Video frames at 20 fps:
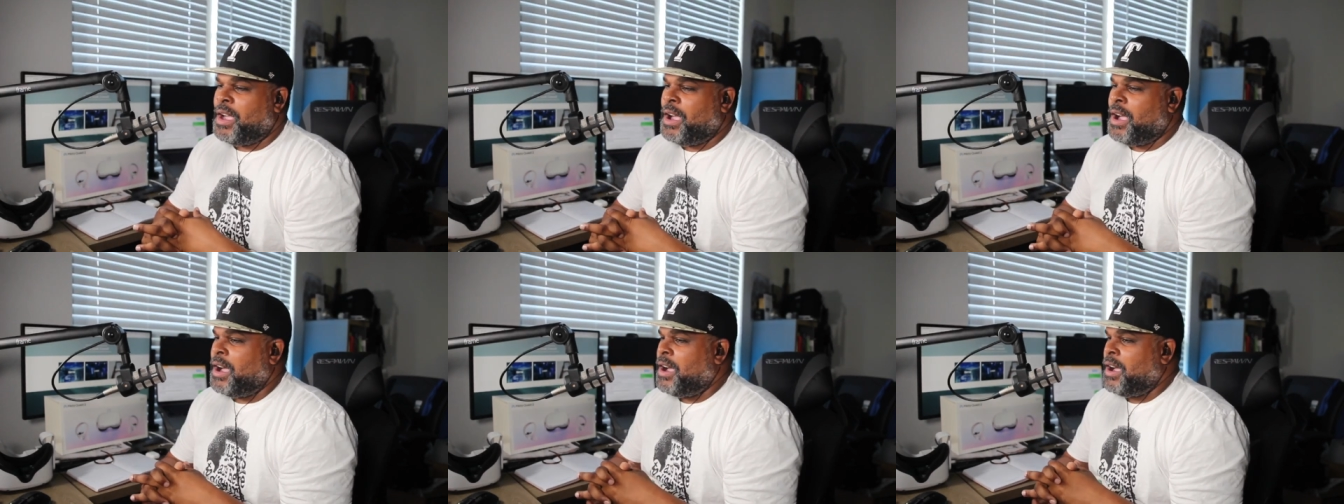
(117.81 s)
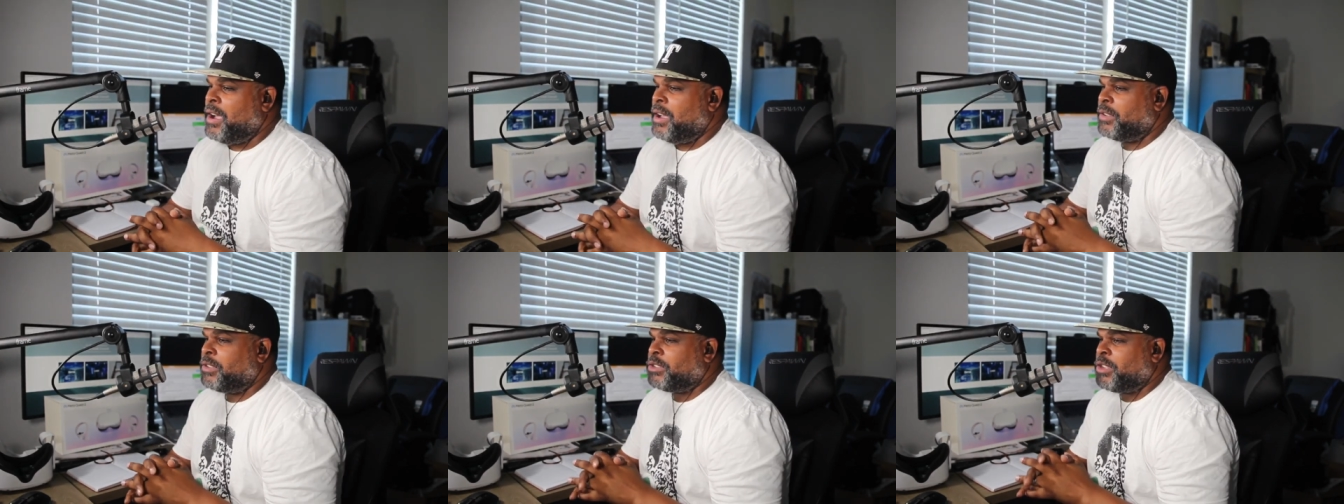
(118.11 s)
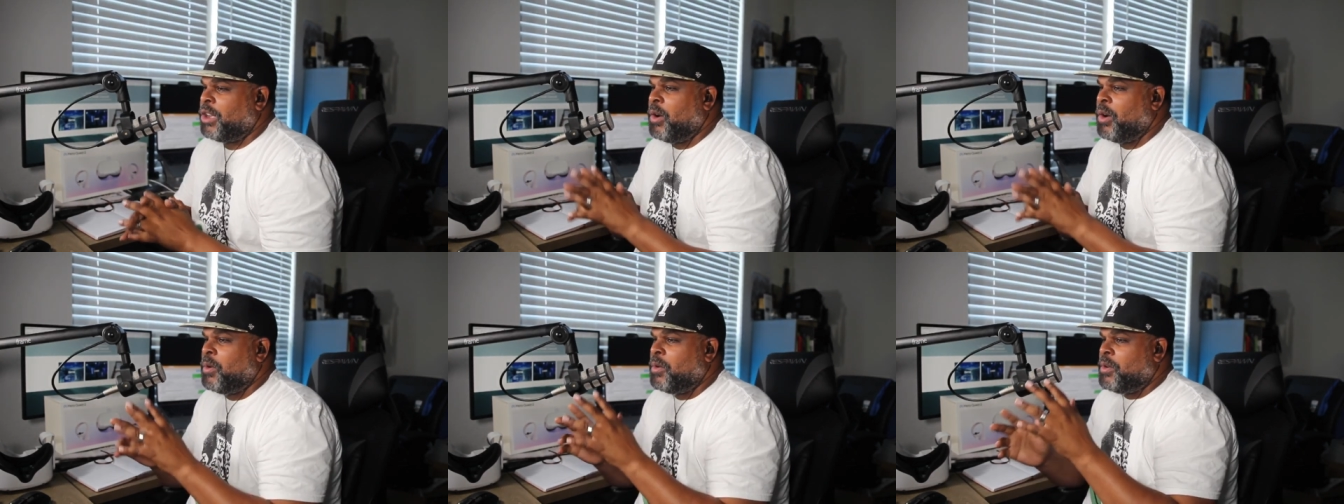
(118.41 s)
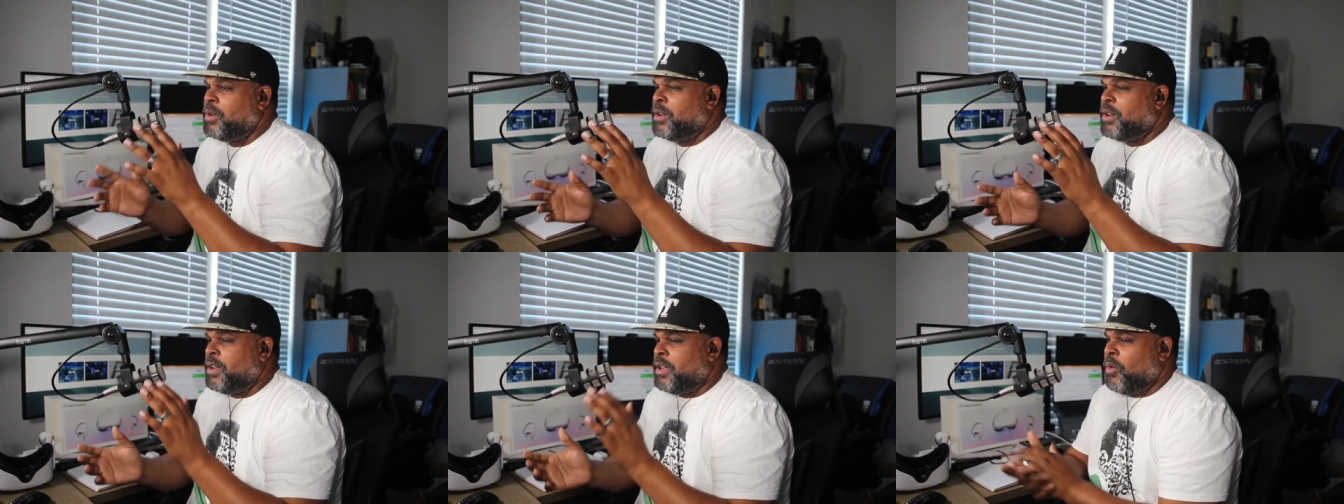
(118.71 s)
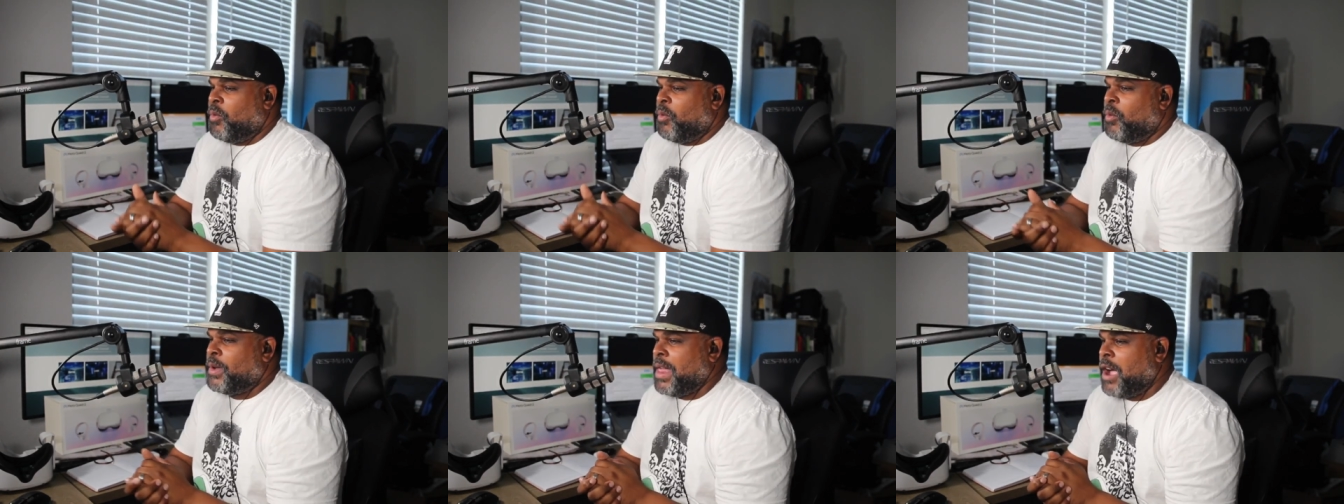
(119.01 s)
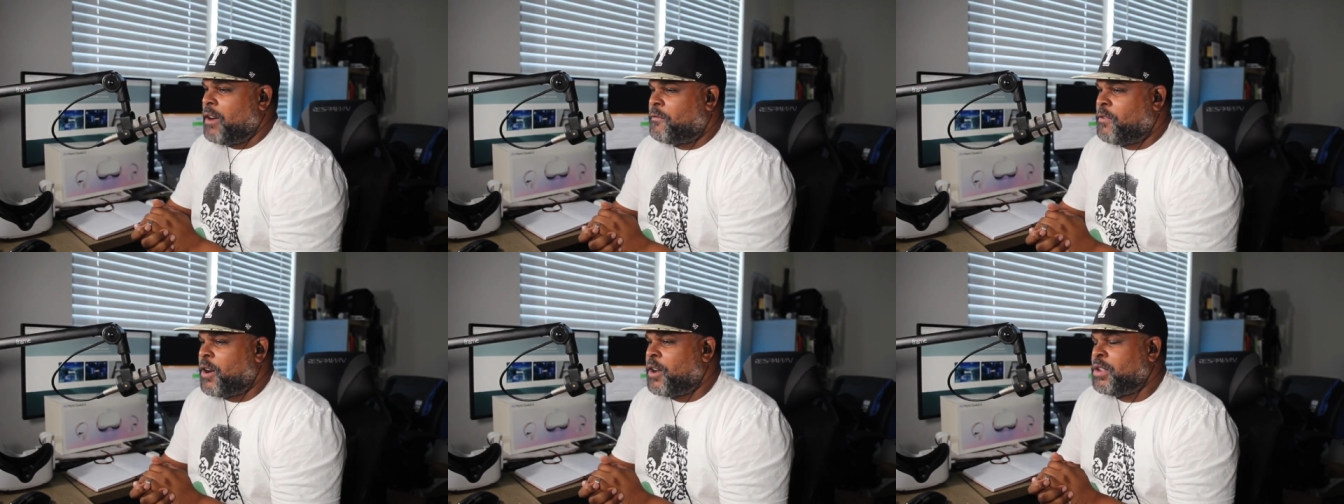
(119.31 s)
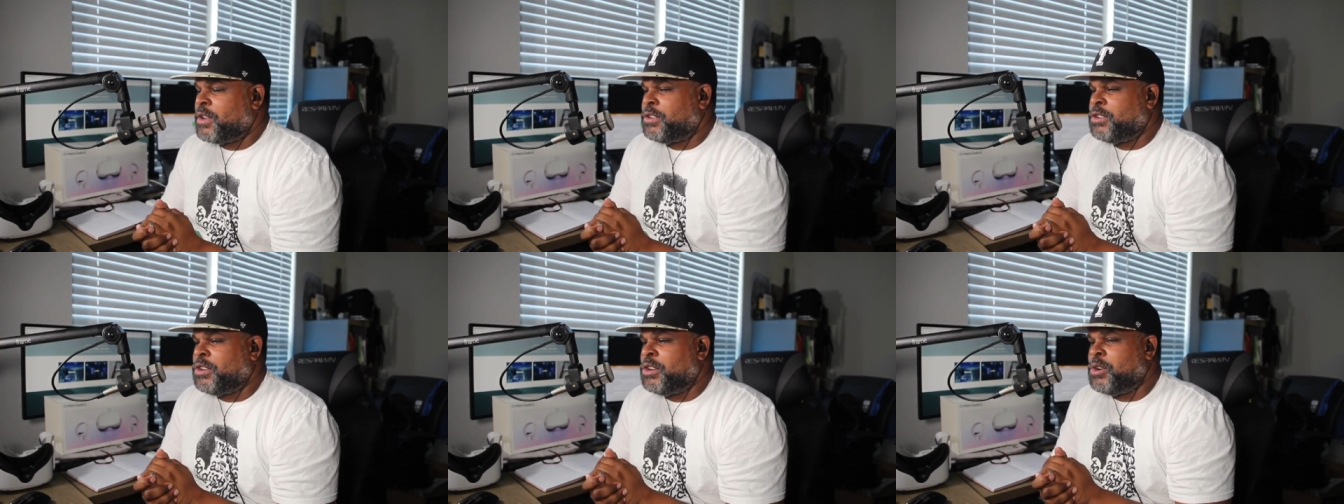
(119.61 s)
Uh, so, without
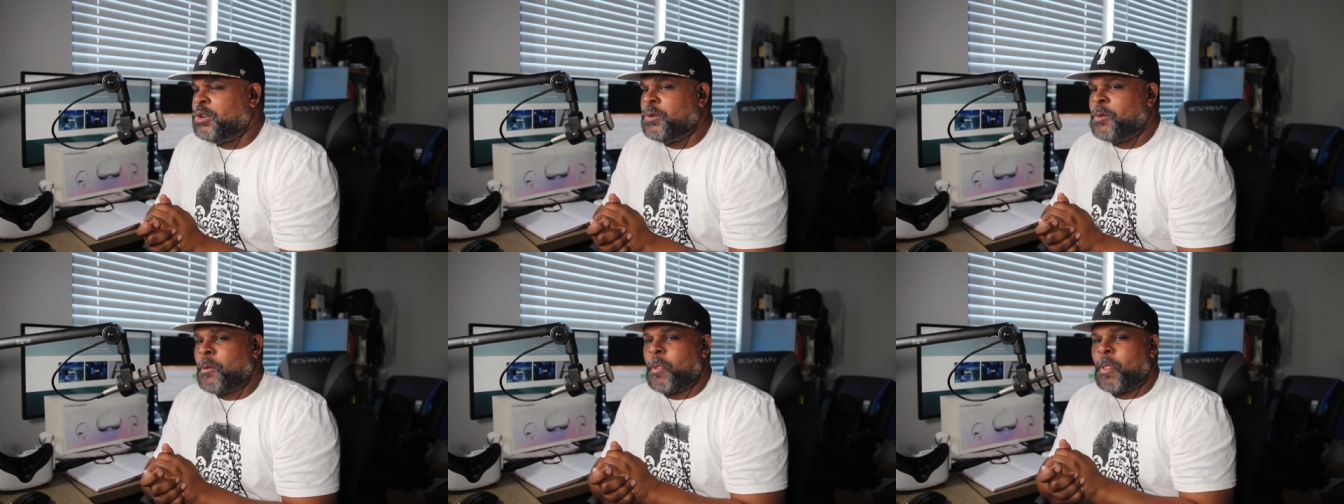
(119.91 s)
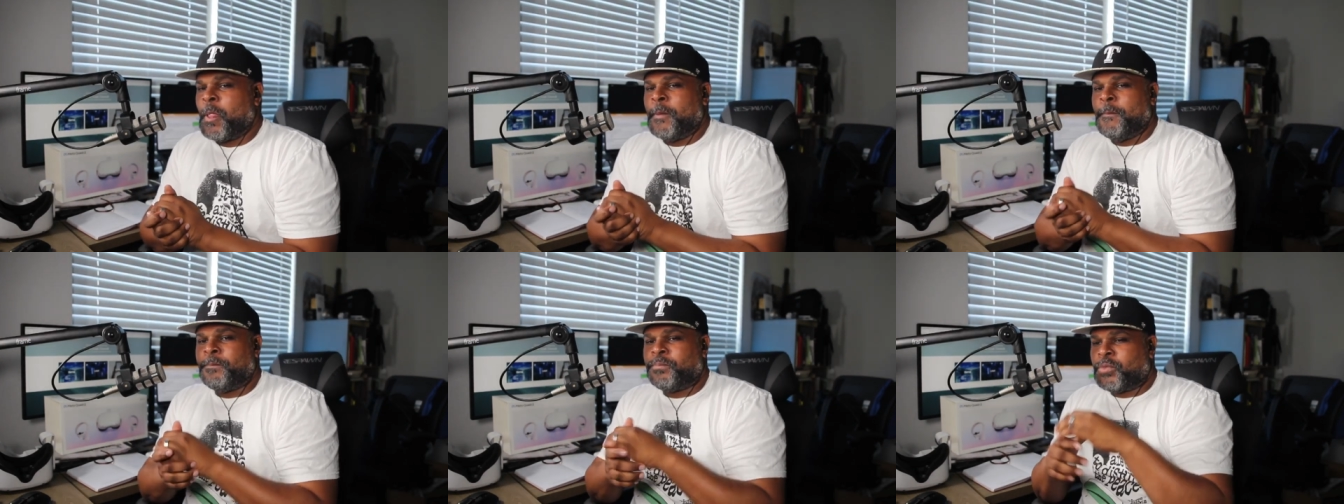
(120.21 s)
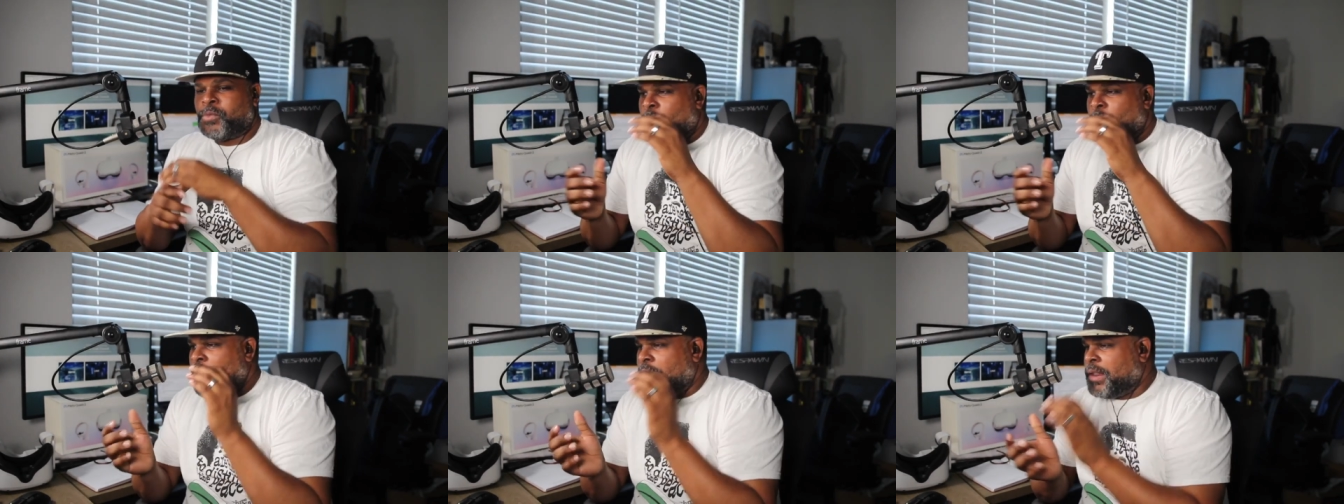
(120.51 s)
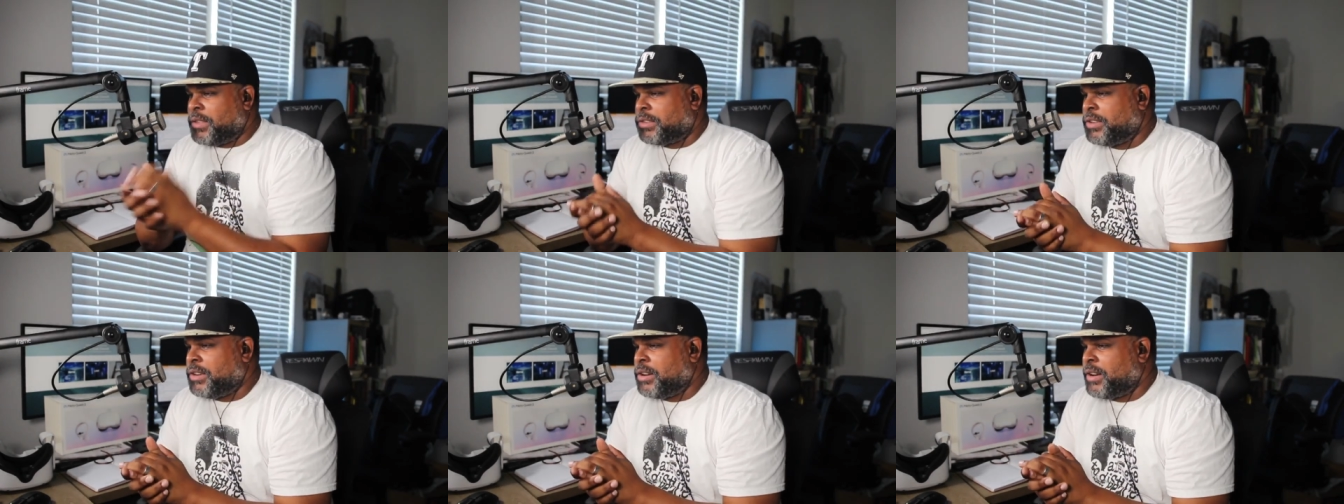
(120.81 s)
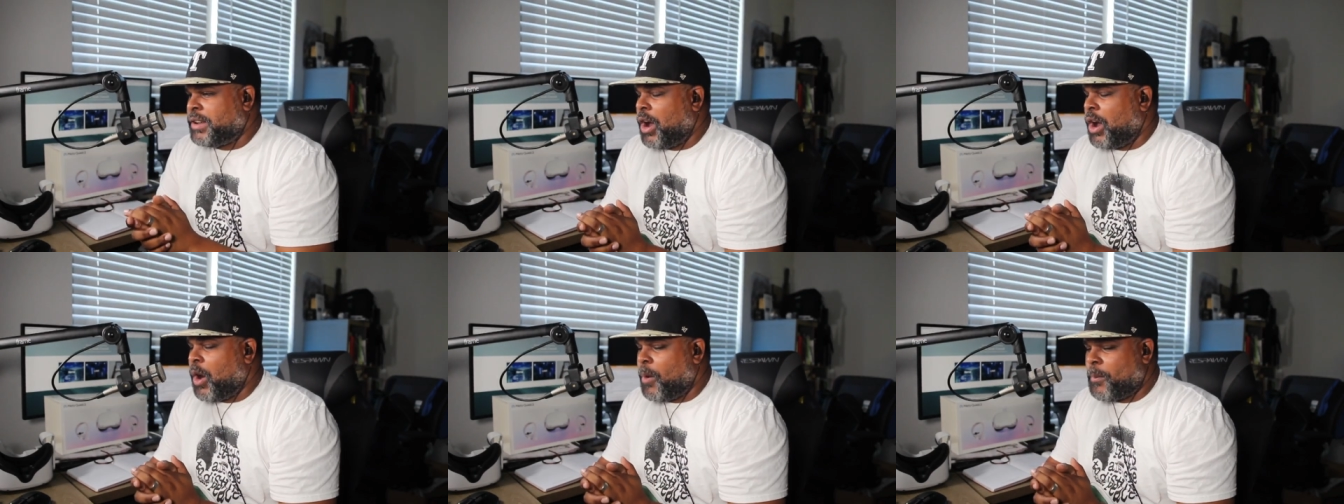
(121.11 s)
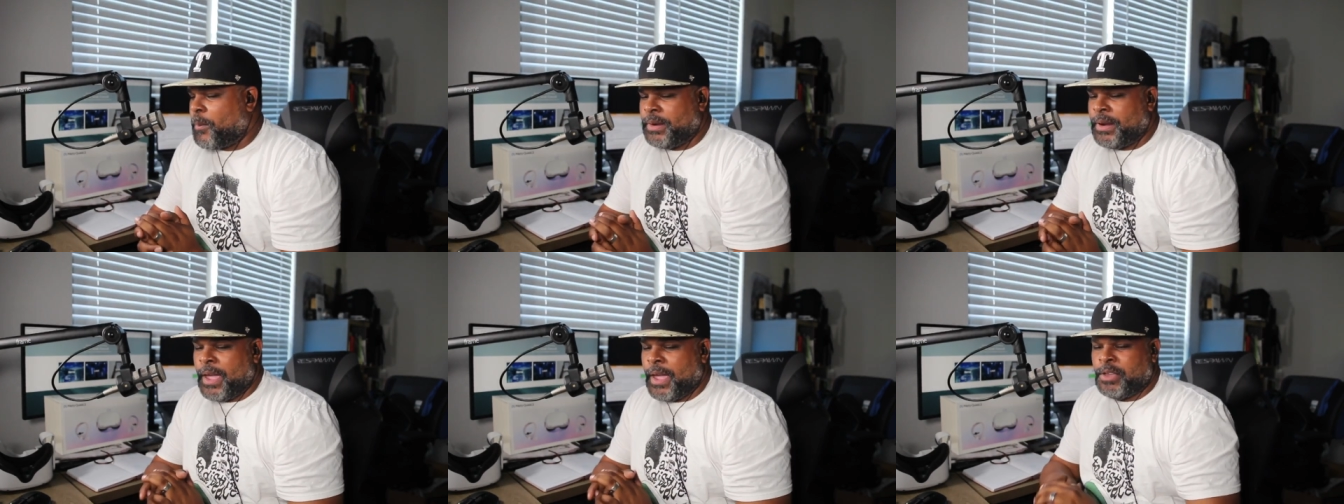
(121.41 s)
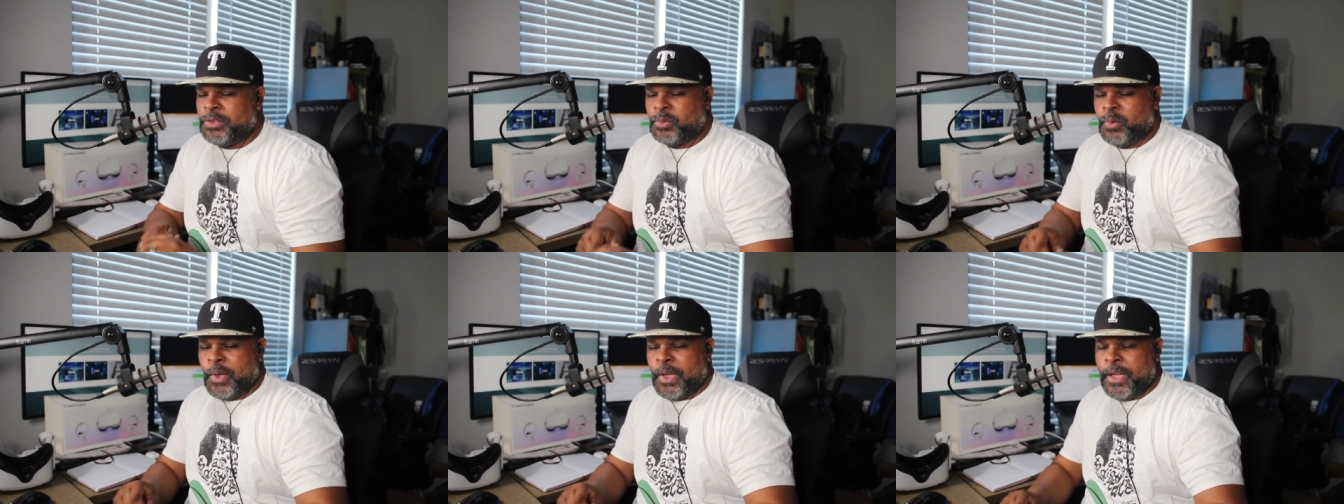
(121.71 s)
further ado, what is good? I hope your day
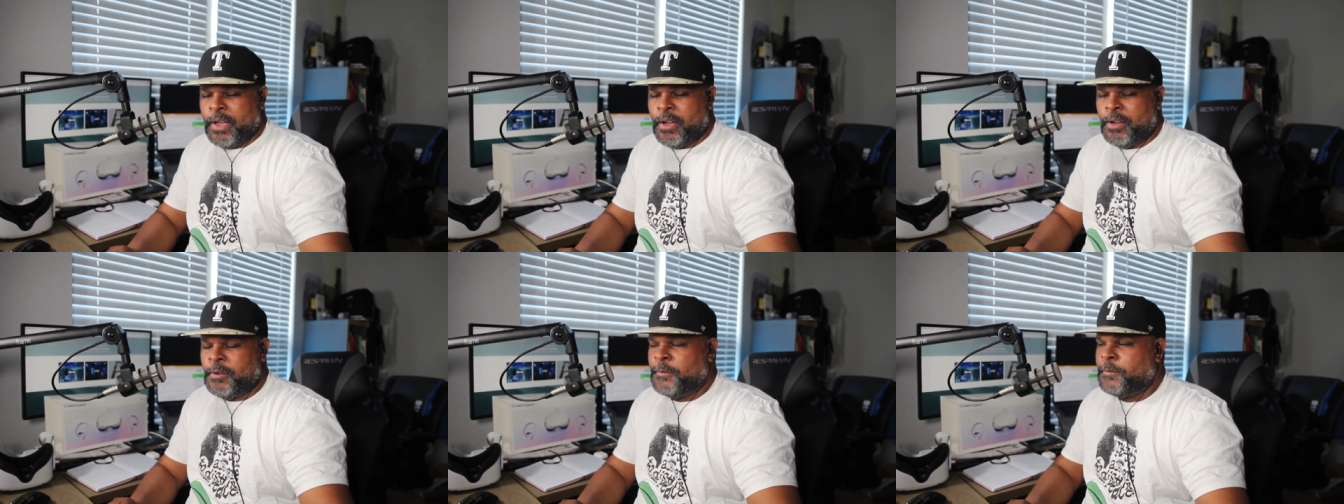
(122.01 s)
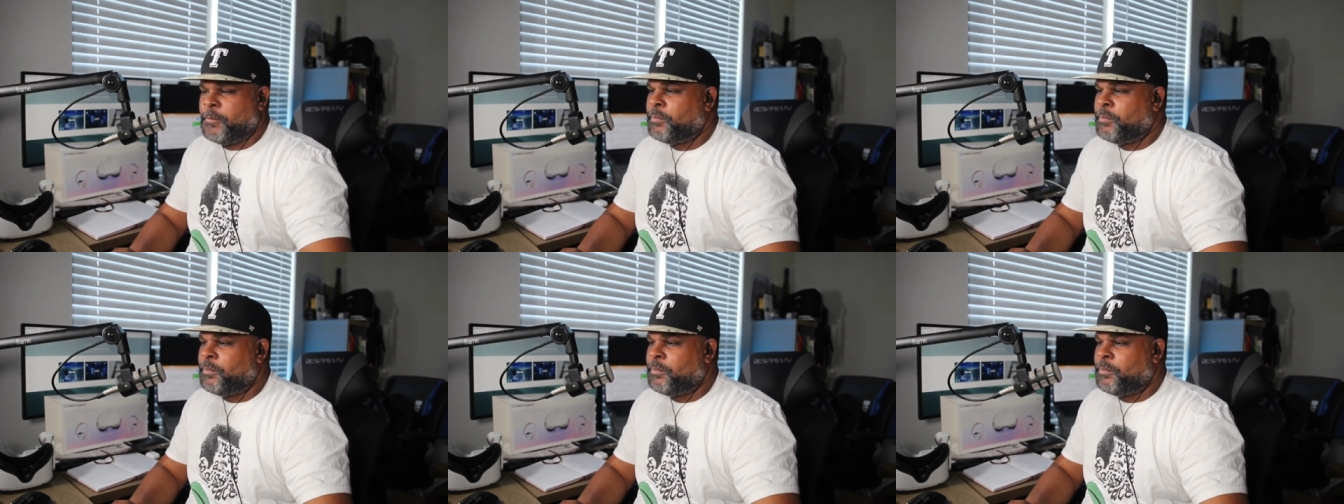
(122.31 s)
is well.